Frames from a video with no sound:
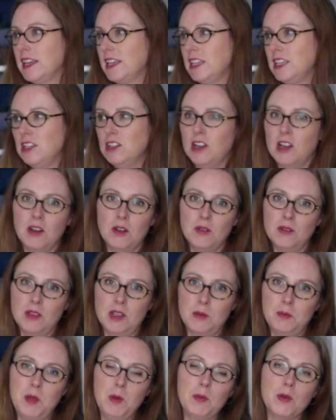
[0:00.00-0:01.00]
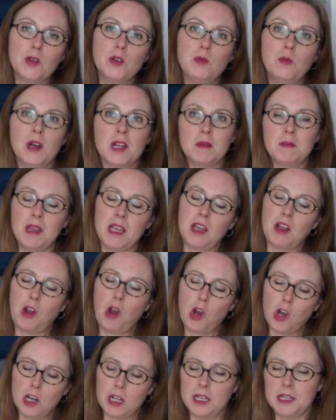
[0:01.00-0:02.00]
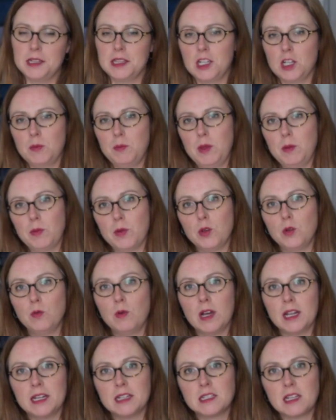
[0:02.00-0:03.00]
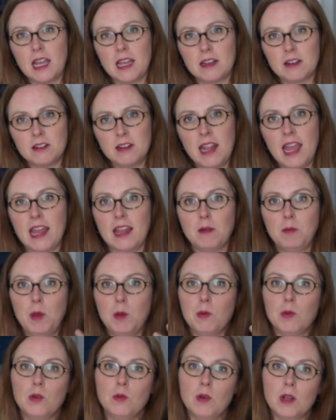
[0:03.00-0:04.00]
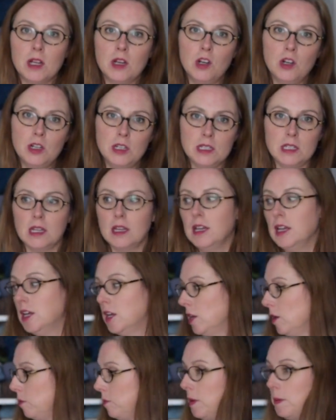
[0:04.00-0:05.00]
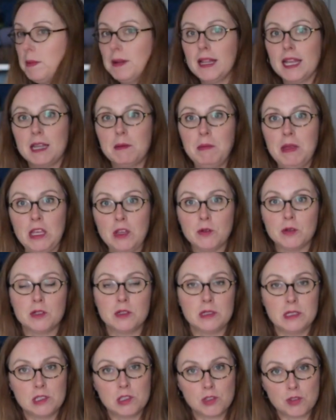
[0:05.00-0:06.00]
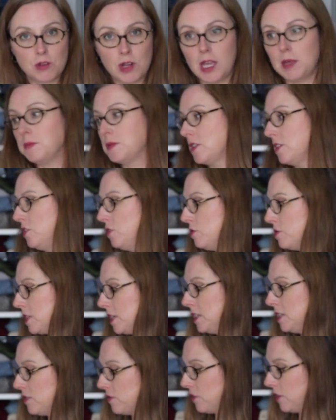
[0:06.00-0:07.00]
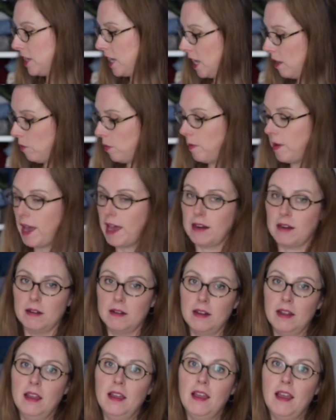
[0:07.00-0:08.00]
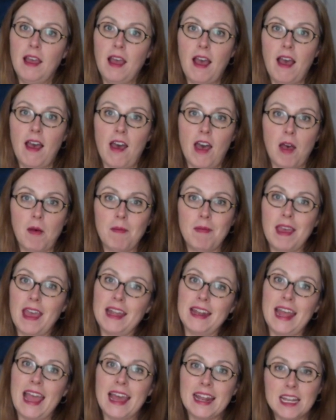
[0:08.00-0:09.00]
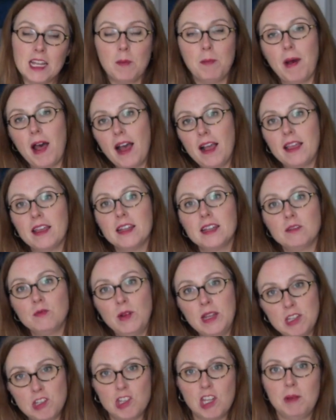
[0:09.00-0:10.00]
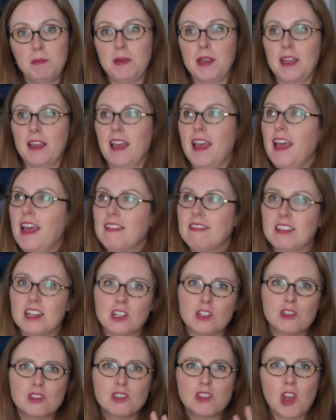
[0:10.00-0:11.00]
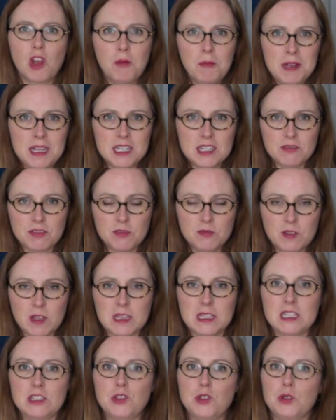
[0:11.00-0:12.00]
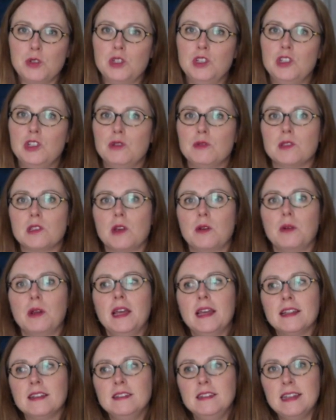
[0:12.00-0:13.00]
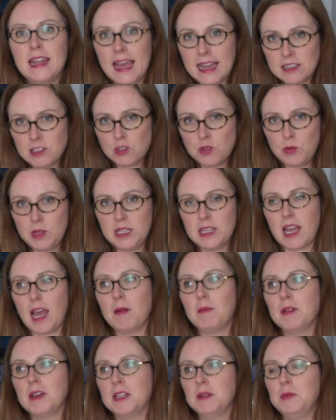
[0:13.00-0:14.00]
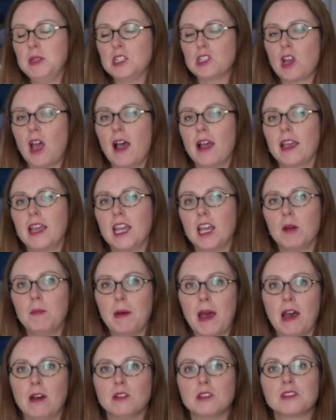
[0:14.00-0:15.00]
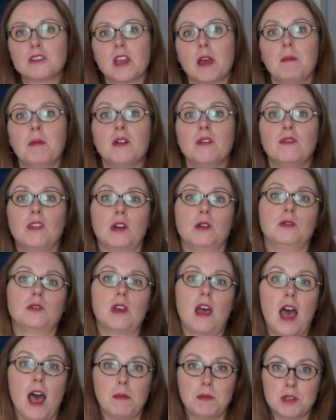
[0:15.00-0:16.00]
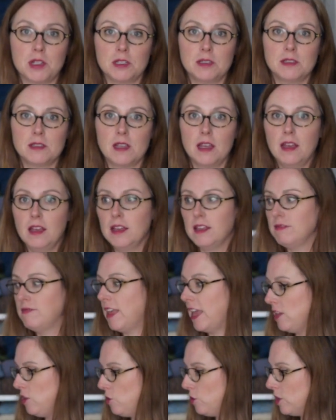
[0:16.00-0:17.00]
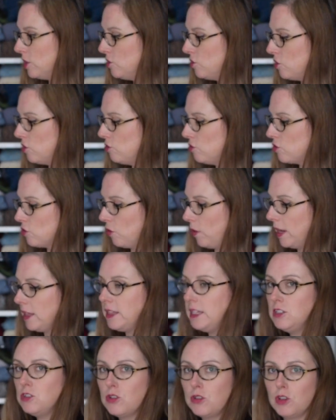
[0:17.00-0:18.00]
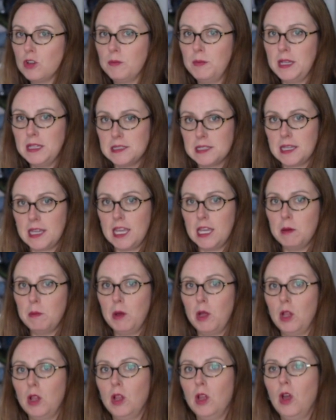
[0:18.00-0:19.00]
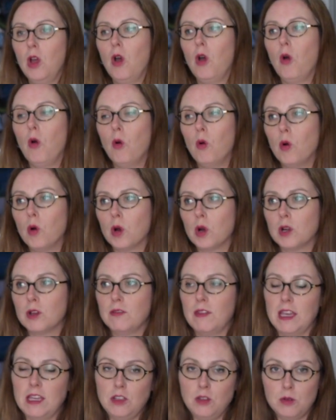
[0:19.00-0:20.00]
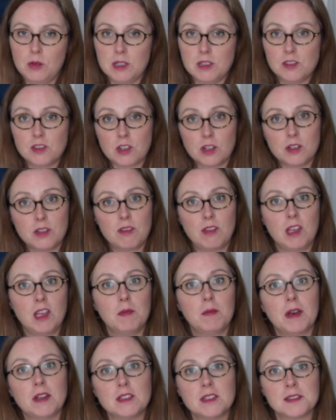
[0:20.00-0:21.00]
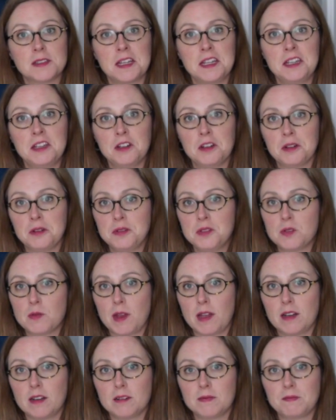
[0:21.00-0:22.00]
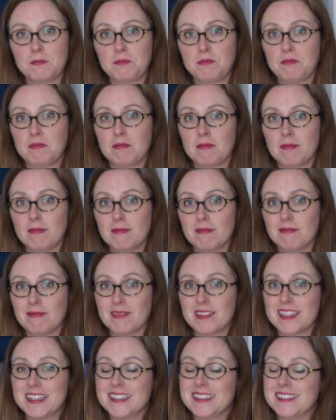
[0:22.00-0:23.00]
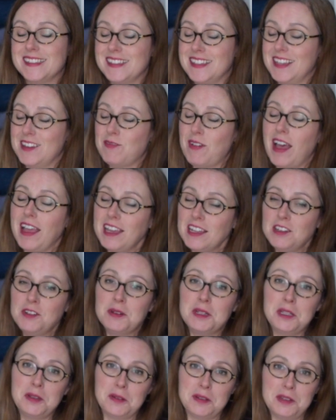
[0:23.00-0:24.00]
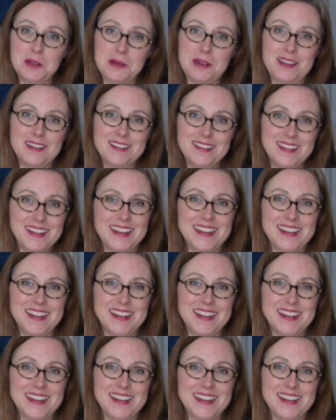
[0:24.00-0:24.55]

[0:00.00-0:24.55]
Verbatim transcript: You know, there are people who want to make a cardigan, there are people who want a tighter neck, people who want a hood, people like me who are doing stripes and using a different cable pattern and adding a pocket and waist shaping. There are so many different fun things you can do. So next week, I'm going to be talking about some of those options that you can do directly to your Basic Cable, or that you can start to think about designing your own sweater. Because if I can do it, you can do it.